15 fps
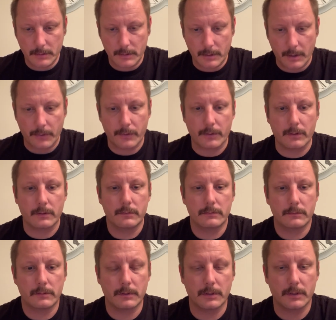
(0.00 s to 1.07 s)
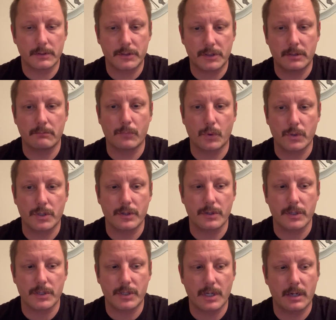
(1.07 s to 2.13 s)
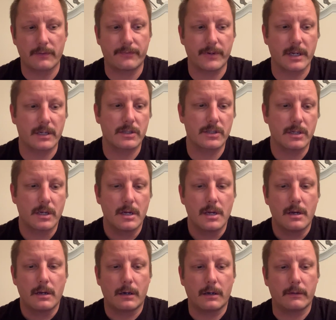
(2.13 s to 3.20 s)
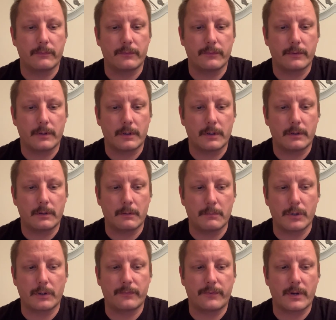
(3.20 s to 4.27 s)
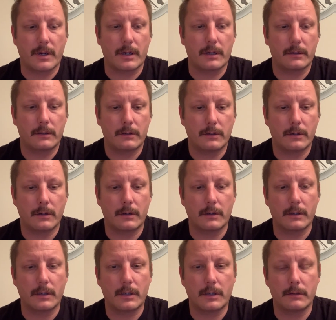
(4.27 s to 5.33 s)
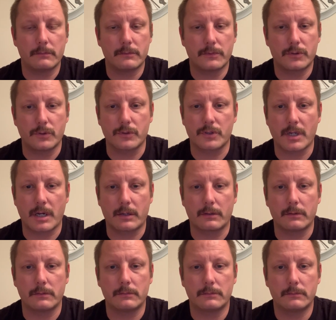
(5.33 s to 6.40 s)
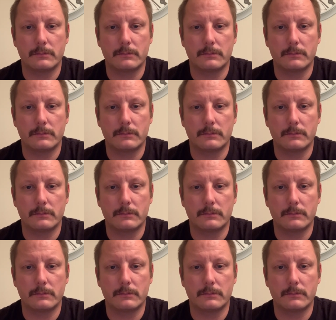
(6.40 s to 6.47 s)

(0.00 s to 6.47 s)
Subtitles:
Other more serious side effects of Abilify are suicidal